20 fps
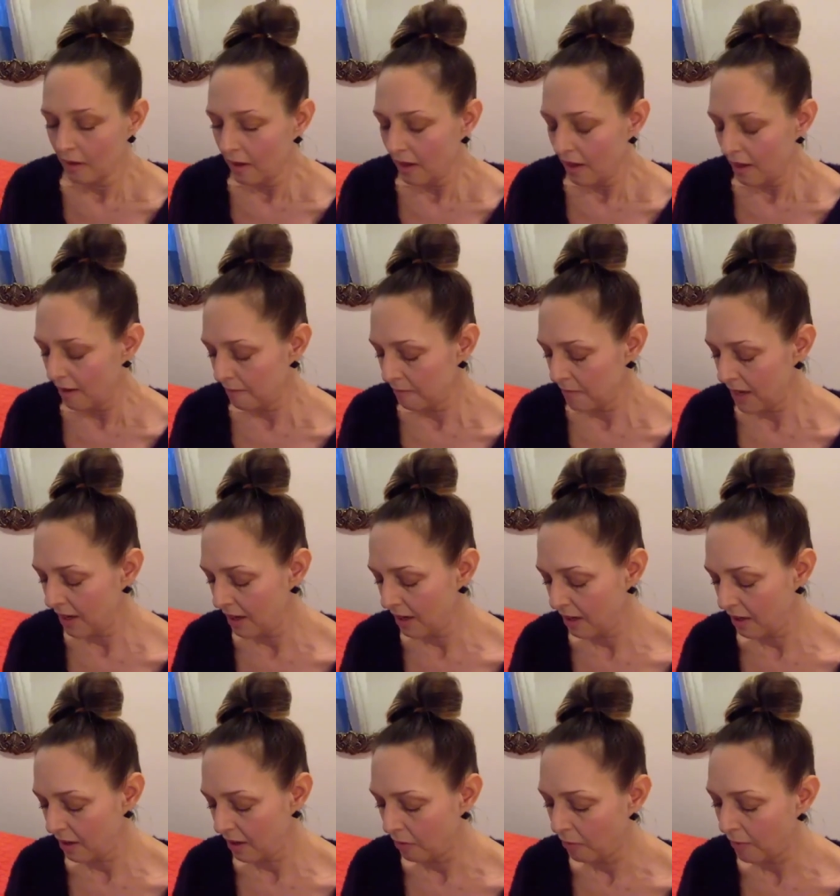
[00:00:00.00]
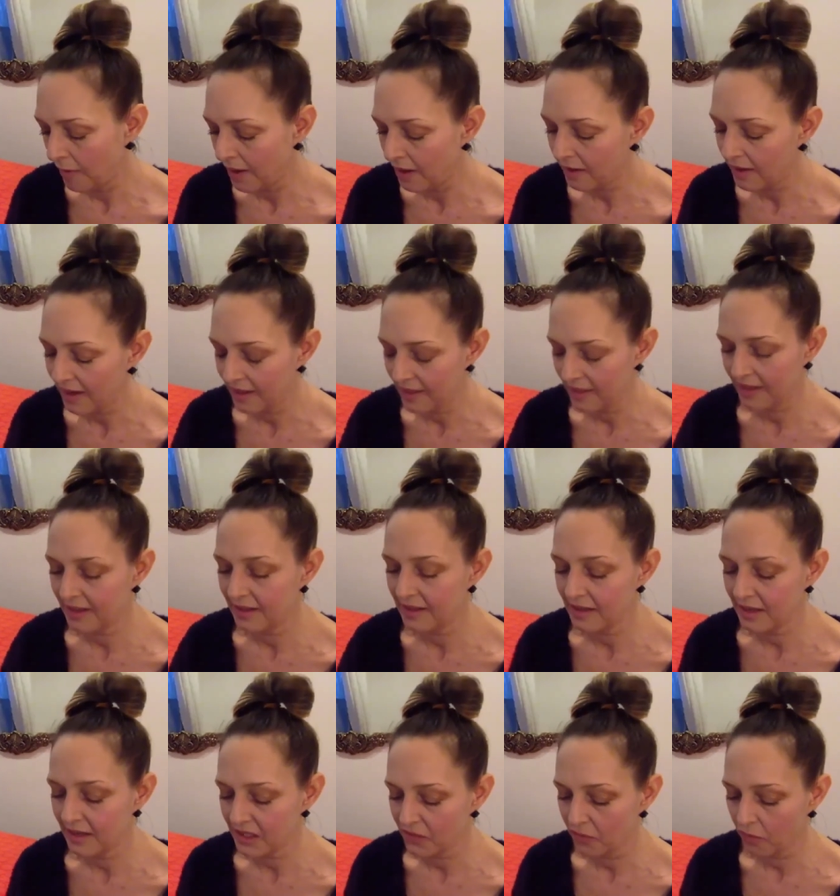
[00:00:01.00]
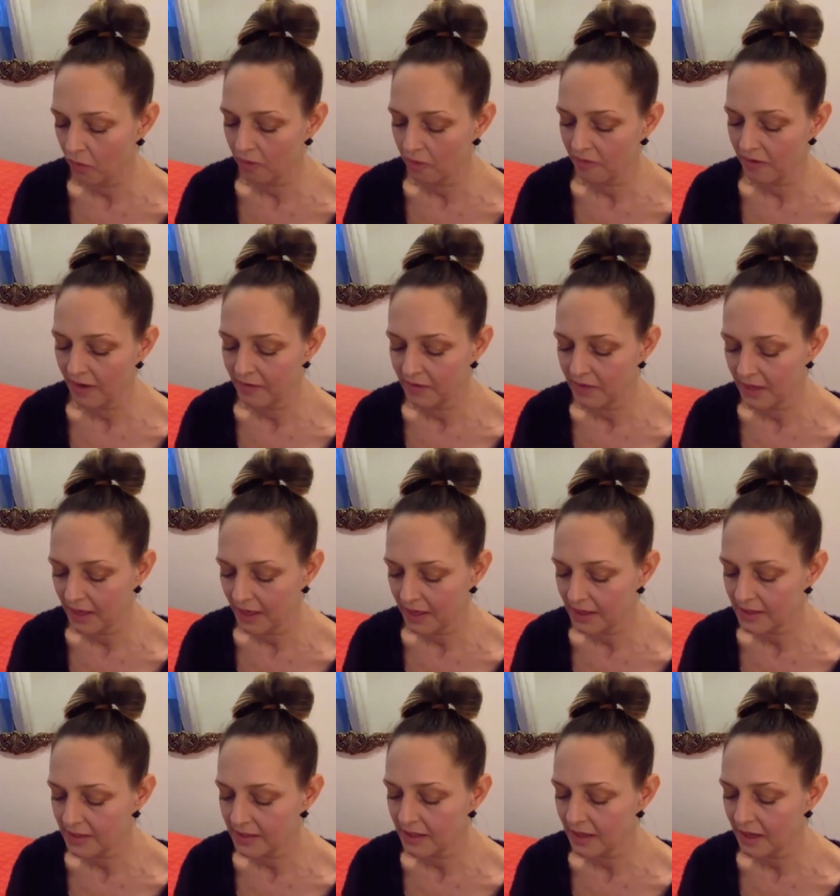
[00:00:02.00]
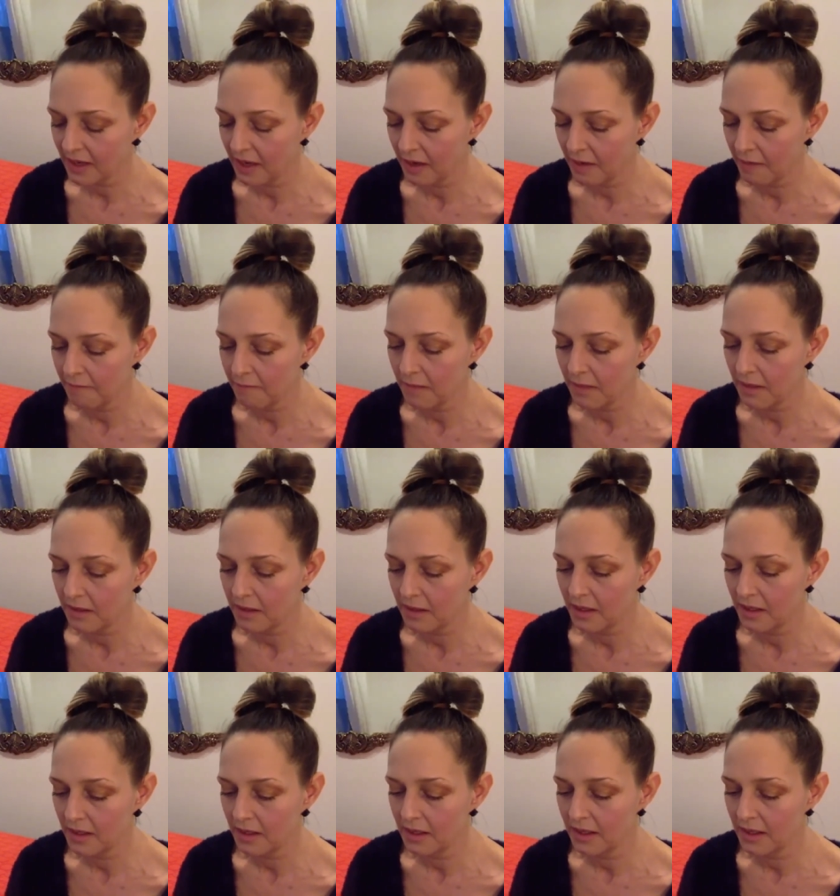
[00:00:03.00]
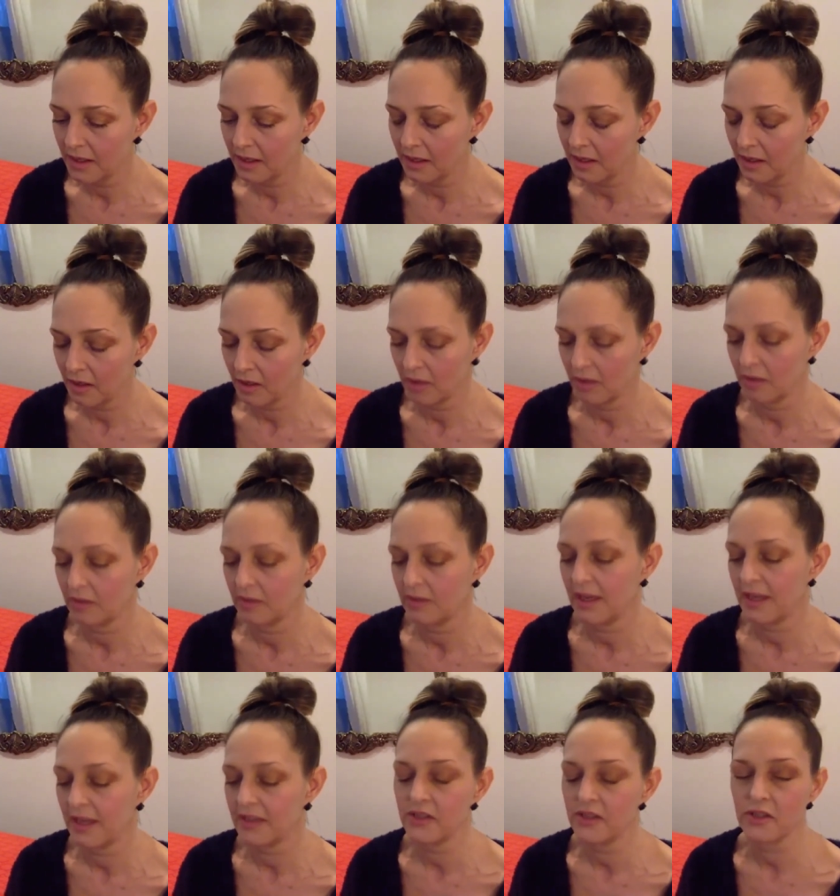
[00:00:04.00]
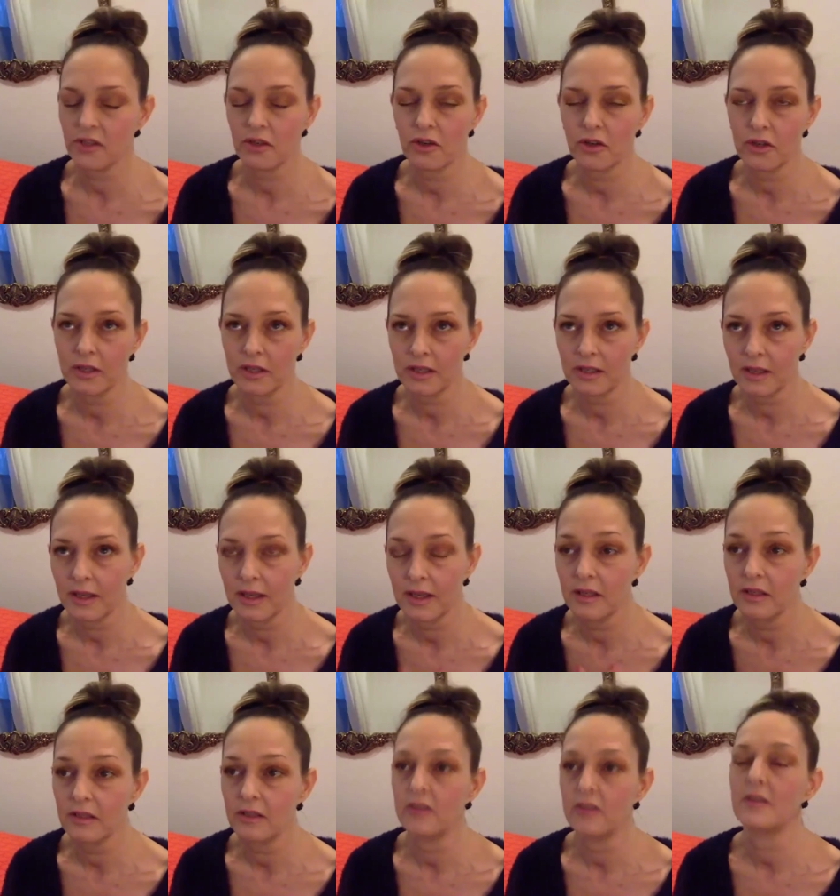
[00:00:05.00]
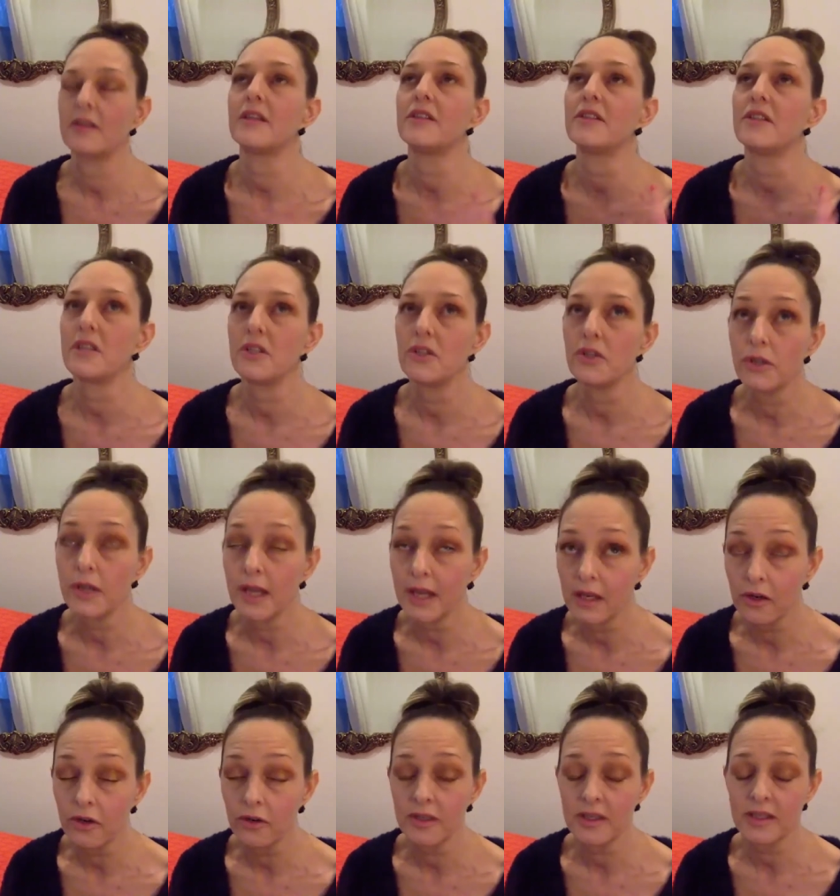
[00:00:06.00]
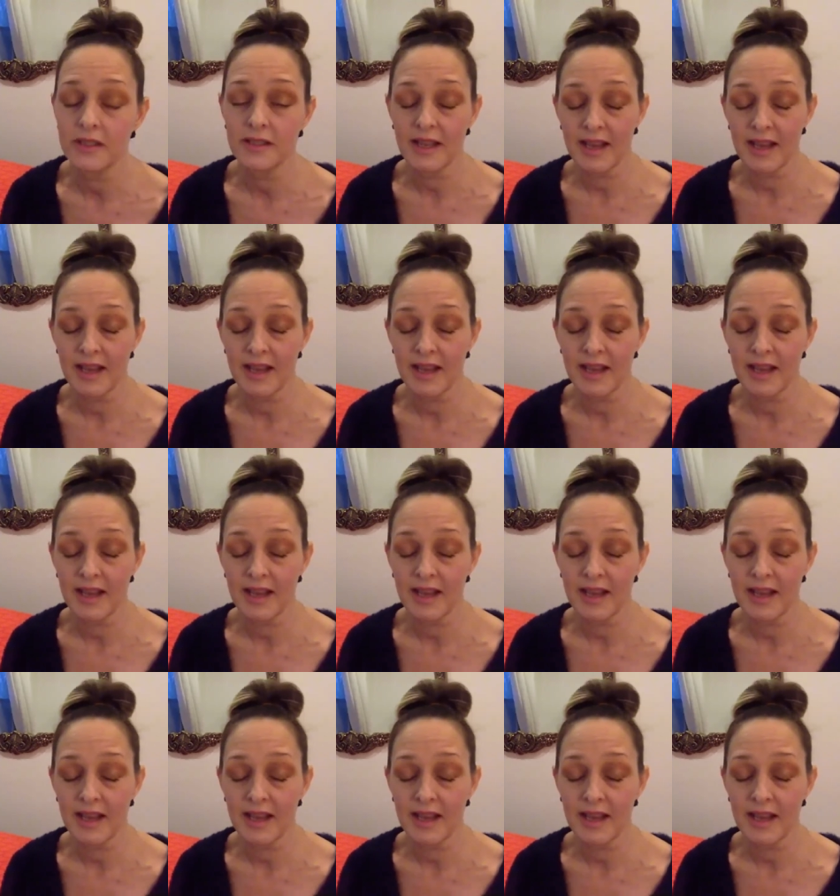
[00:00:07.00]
Um, well, I think in the next 4 or 5 days, the cases are going to continue to increase.